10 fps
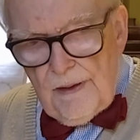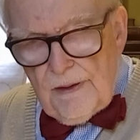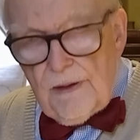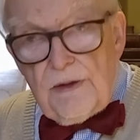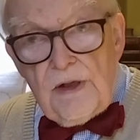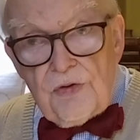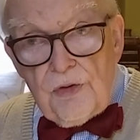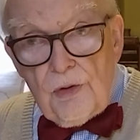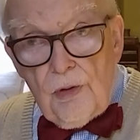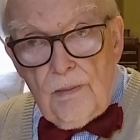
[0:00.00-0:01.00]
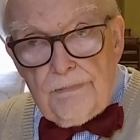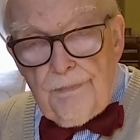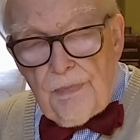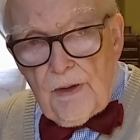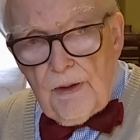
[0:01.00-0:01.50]
the additional?
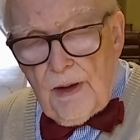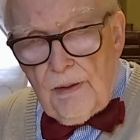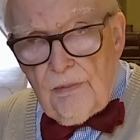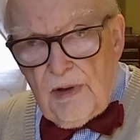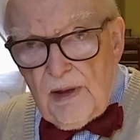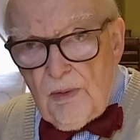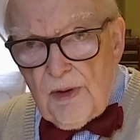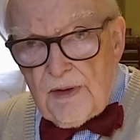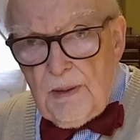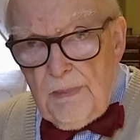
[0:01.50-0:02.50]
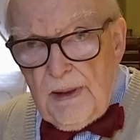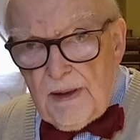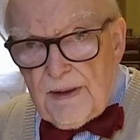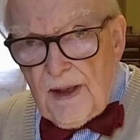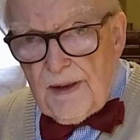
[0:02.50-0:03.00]
It really was
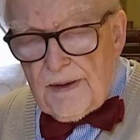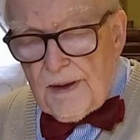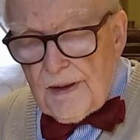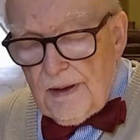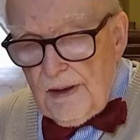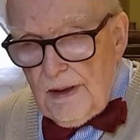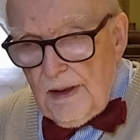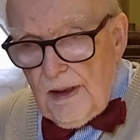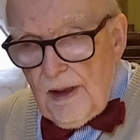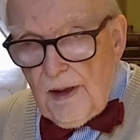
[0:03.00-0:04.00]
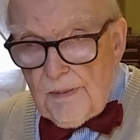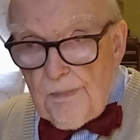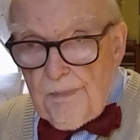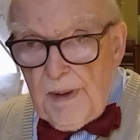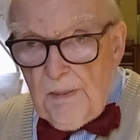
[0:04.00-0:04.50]
debilitating, as
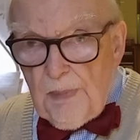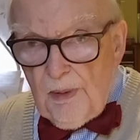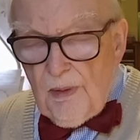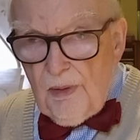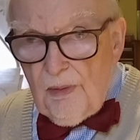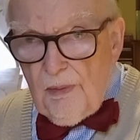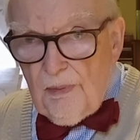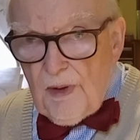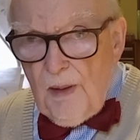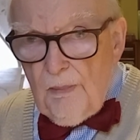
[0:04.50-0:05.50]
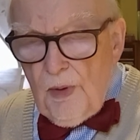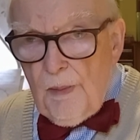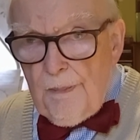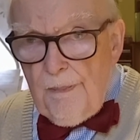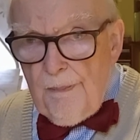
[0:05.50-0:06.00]
people who've got
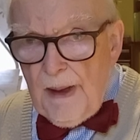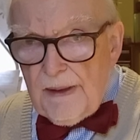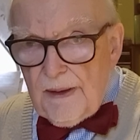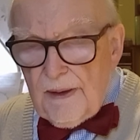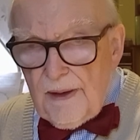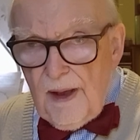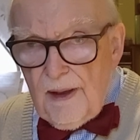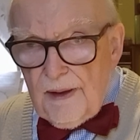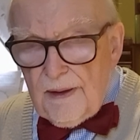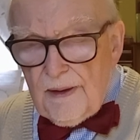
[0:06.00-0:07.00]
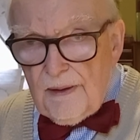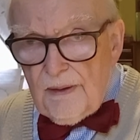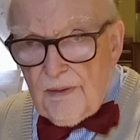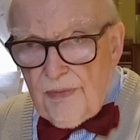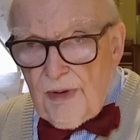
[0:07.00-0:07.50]
more pain than I,
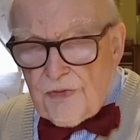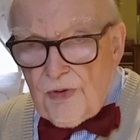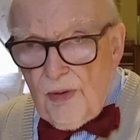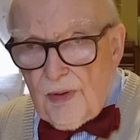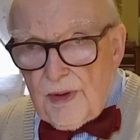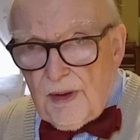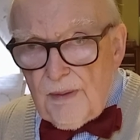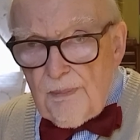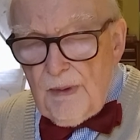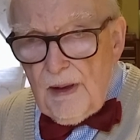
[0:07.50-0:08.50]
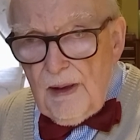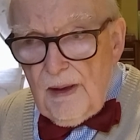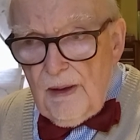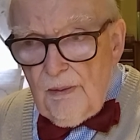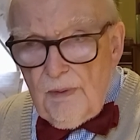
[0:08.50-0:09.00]
the threshold is,
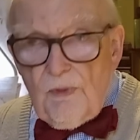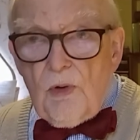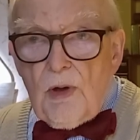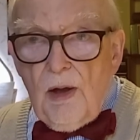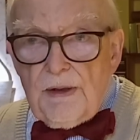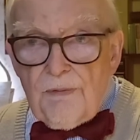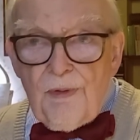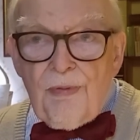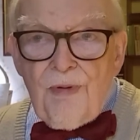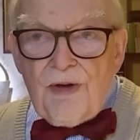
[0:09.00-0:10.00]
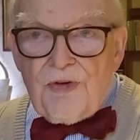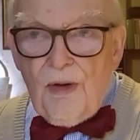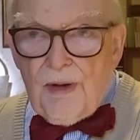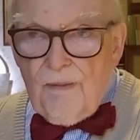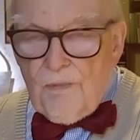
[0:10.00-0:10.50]
we've all got a different
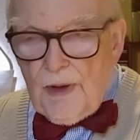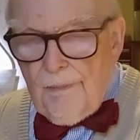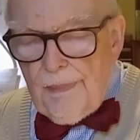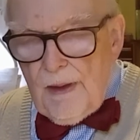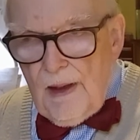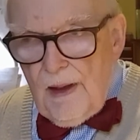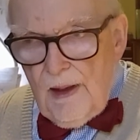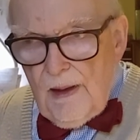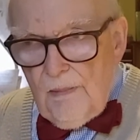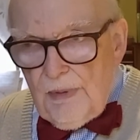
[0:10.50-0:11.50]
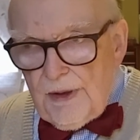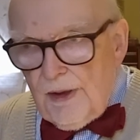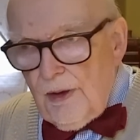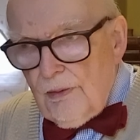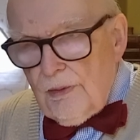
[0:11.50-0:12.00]
threshold, haven't we? But I
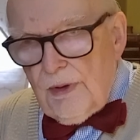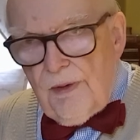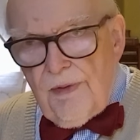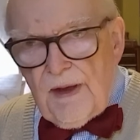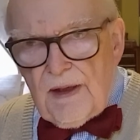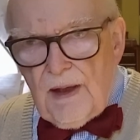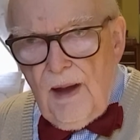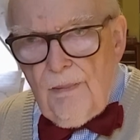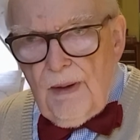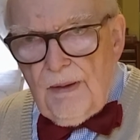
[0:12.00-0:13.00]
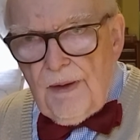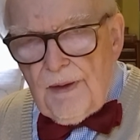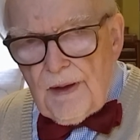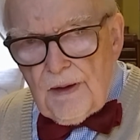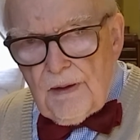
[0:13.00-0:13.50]
don't think I'm
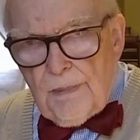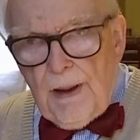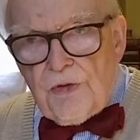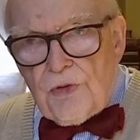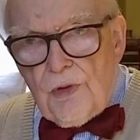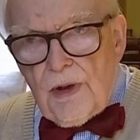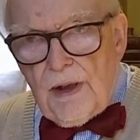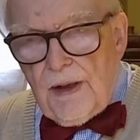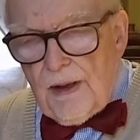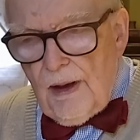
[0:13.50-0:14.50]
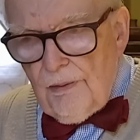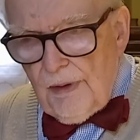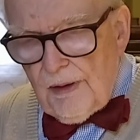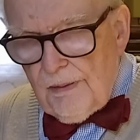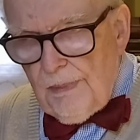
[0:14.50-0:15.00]
anything special in that
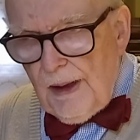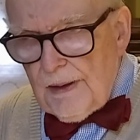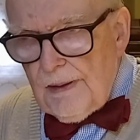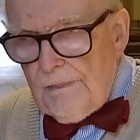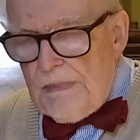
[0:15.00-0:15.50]
respect.